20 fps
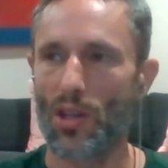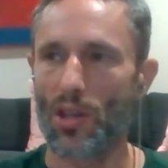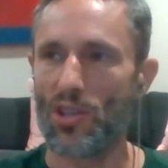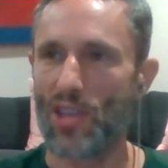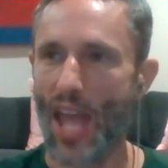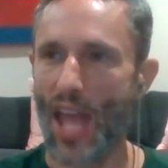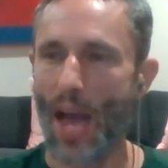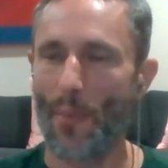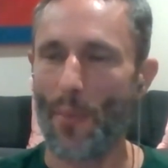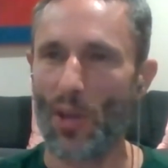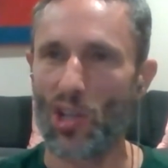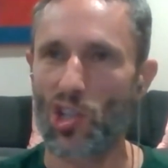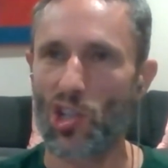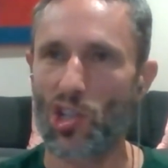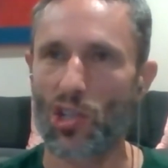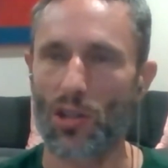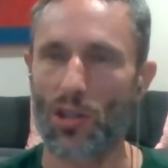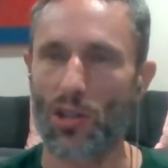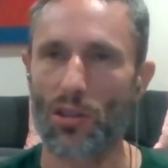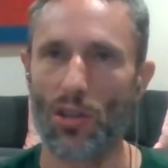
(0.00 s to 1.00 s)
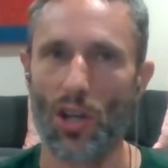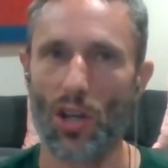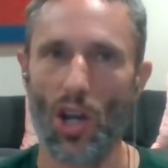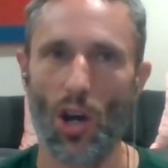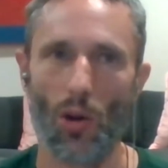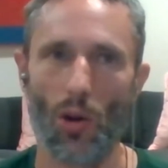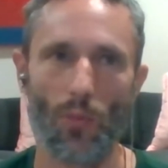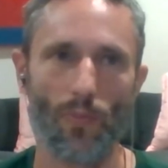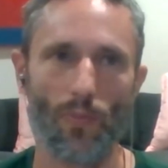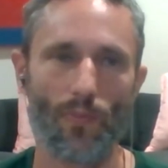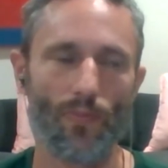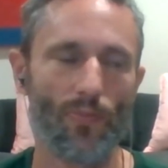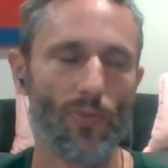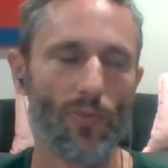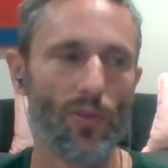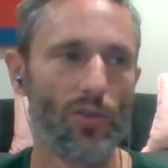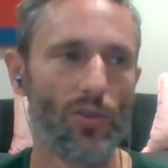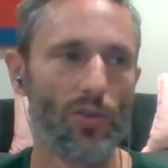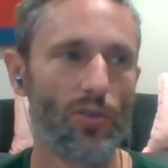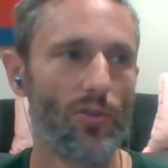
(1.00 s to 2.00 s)
damaged, you know,
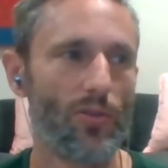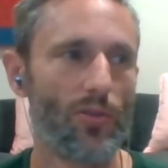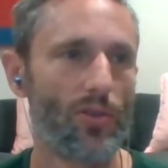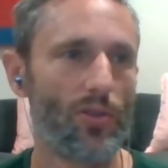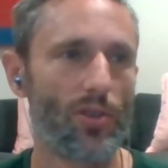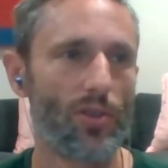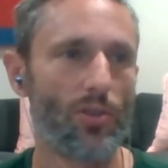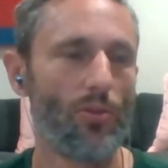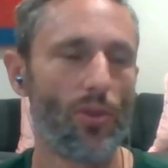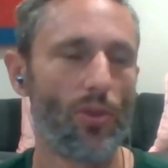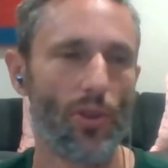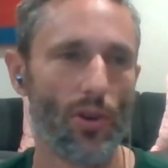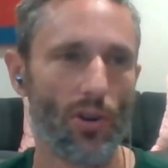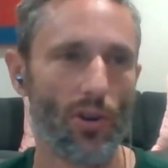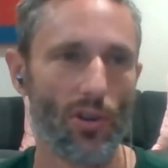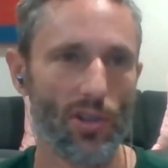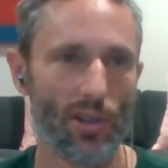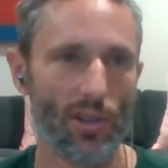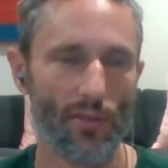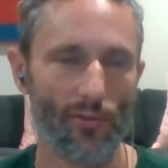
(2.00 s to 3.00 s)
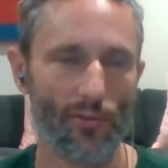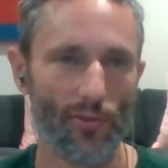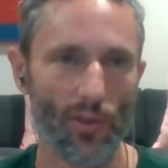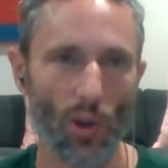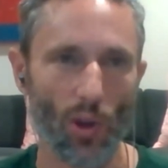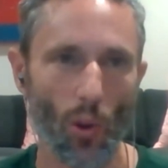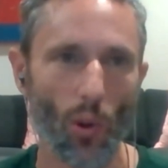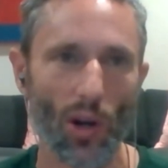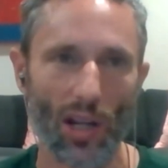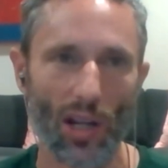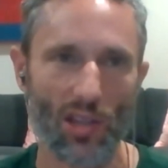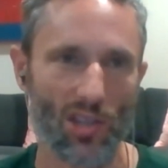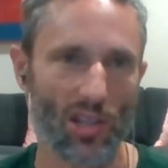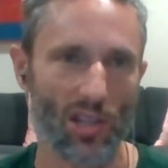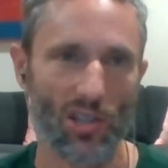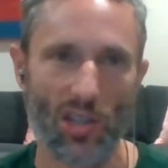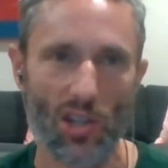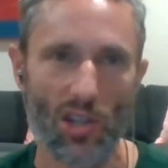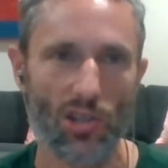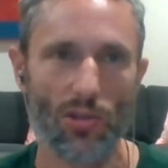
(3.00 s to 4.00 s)
2/3 of the organs
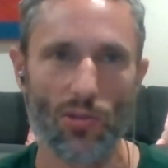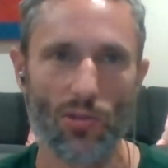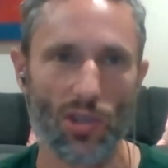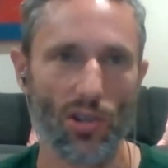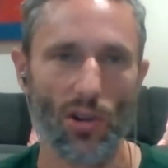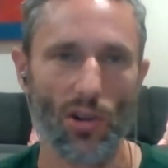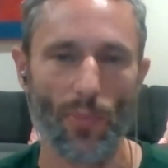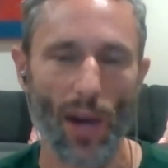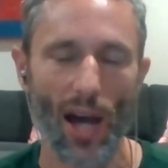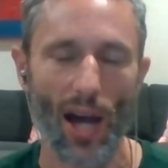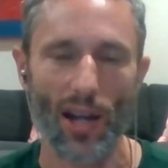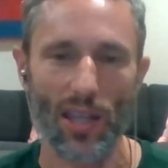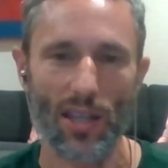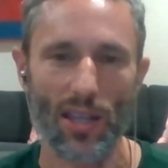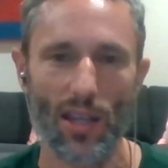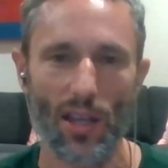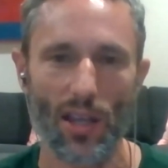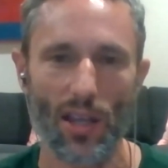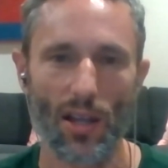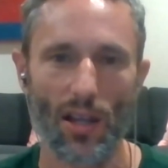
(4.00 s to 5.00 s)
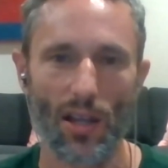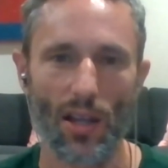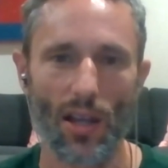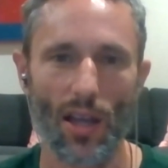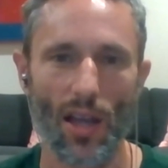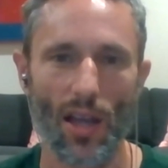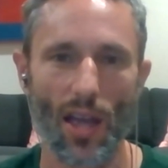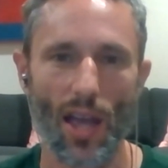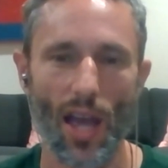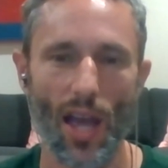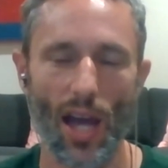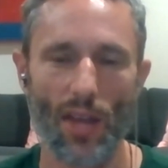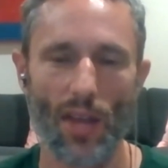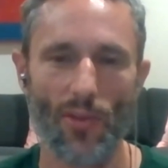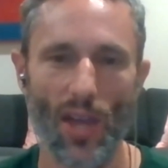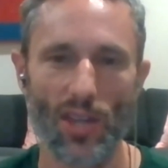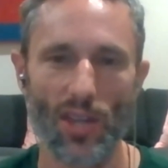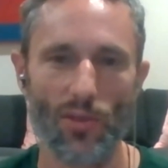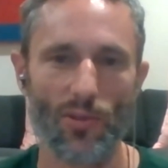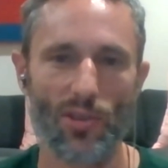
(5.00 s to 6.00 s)
and tissues in your body, and
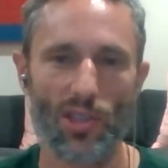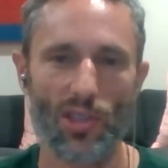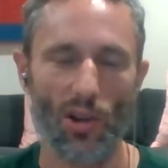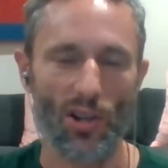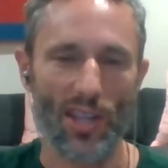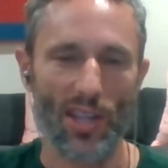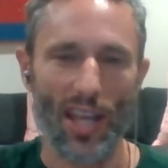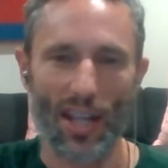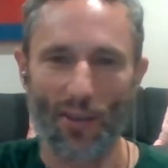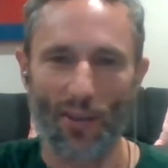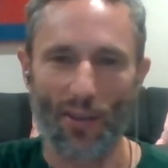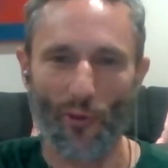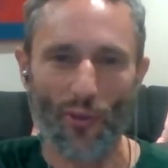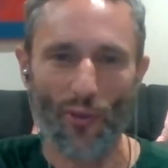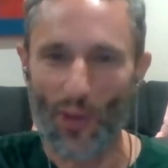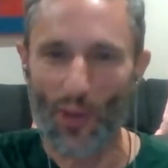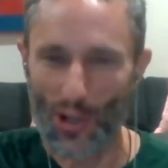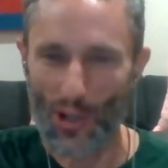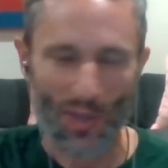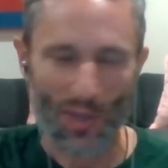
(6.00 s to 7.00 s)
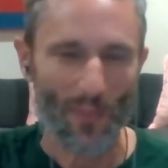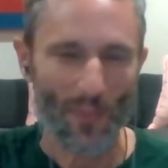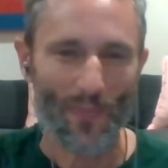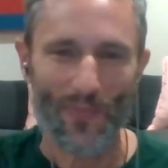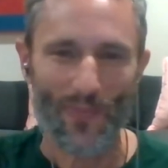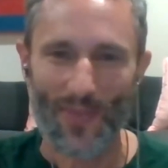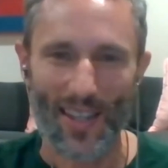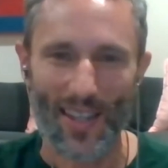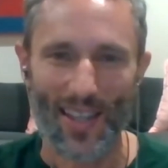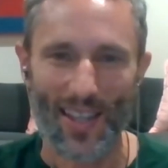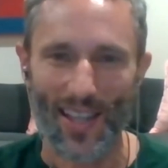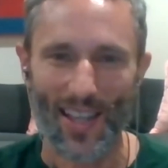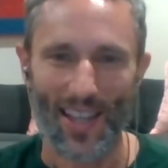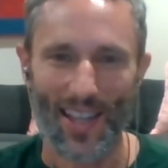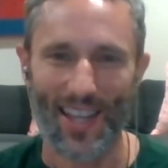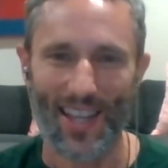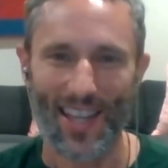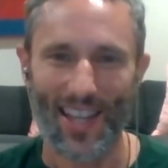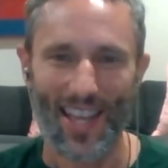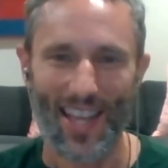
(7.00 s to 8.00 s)
then you start getting fevers,
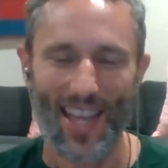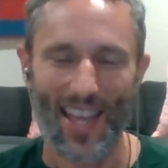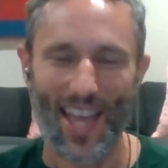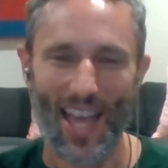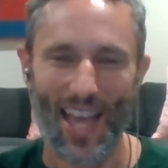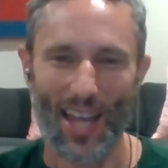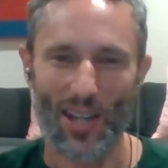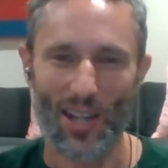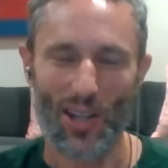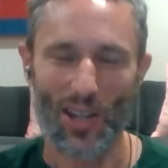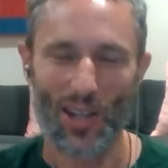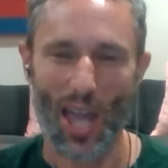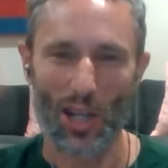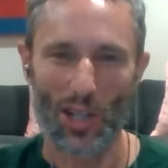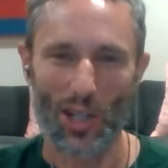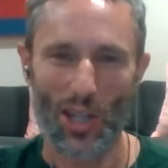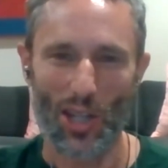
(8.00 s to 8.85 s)
and